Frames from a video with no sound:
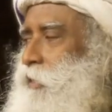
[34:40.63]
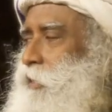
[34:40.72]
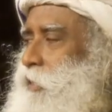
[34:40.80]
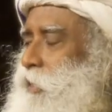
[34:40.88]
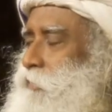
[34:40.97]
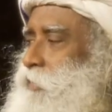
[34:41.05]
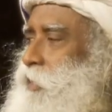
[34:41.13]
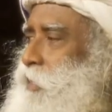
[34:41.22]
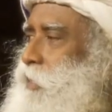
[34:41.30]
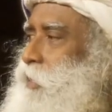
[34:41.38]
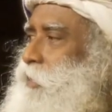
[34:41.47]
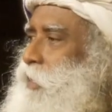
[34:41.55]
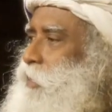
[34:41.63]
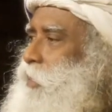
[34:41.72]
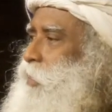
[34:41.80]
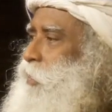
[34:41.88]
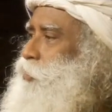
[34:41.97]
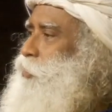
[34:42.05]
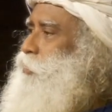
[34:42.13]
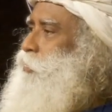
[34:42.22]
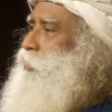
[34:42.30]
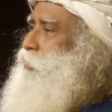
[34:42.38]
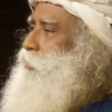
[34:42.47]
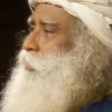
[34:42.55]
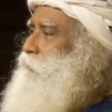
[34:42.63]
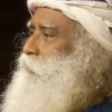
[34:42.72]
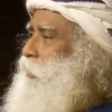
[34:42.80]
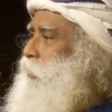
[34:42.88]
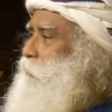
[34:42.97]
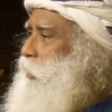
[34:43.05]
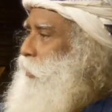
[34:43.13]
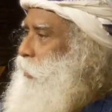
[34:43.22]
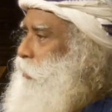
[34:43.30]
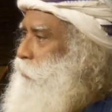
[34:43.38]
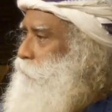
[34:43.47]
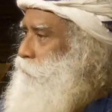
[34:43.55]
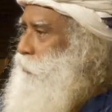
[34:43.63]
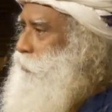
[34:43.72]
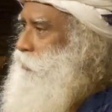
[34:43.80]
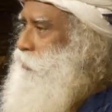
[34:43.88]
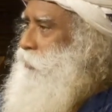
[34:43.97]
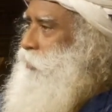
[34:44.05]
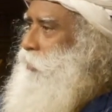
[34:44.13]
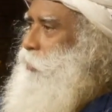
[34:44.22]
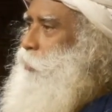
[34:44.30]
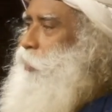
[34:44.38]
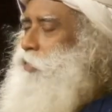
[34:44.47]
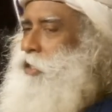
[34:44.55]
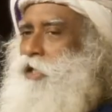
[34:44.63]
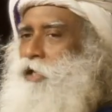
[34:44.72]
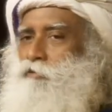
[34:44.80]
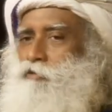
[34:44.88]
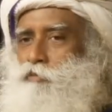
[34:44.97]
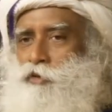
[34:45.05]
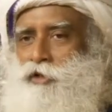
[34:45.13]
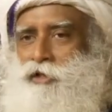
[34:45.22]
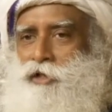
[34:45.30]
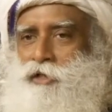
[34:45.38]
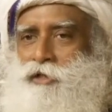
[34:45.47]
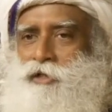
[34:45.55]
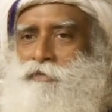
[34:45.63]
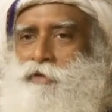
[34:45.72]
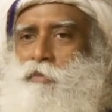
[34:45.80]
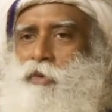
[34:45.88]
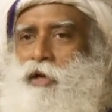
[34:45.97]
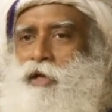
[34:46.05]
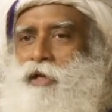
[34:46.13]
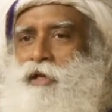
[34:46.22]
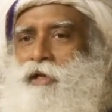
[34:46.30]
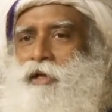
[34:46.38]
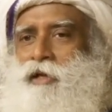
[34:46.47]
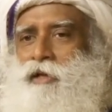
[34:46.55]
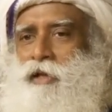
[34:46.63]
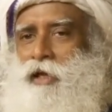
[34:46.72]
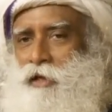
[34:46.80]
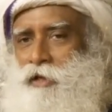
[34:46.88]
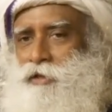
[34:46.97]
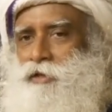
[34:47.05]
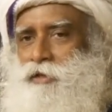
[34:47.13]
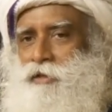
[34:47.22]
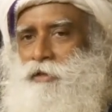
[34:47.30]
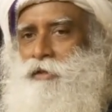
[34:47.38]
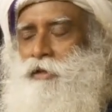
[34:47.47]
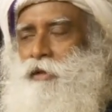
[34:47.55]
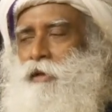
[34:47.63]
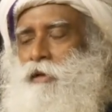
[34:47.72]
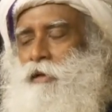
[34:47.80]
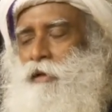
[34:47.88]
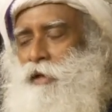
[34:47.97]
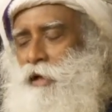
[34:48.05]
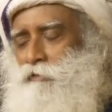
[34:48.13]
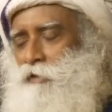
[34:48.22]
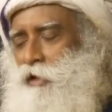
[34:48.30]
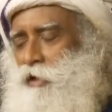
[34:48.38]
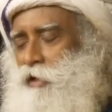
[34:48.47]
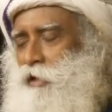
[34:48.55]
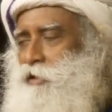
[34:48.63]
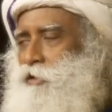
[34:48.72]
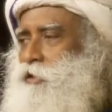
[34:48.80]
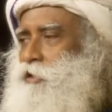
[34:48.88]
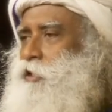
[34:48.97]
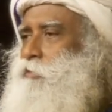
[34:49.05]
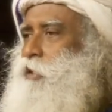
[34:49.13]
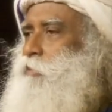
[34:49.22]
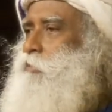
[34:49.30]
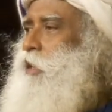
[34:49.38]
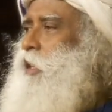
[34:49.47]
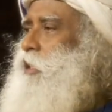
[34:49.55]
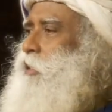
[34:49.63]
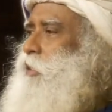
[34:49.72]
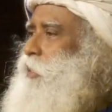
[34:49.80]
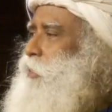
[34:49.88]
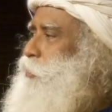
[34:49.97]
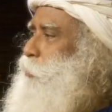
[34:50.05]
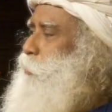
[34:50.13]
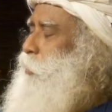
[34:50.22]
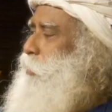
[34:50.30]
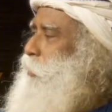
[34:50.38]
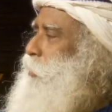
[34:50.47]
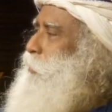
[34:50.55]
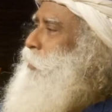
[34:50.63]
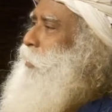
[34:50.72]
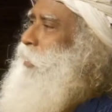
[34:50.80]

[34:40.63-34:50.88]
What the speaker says: definitely that connection is definitely making a difference. What kind of robustness of the body there is, definitely is determined by connection with the earth.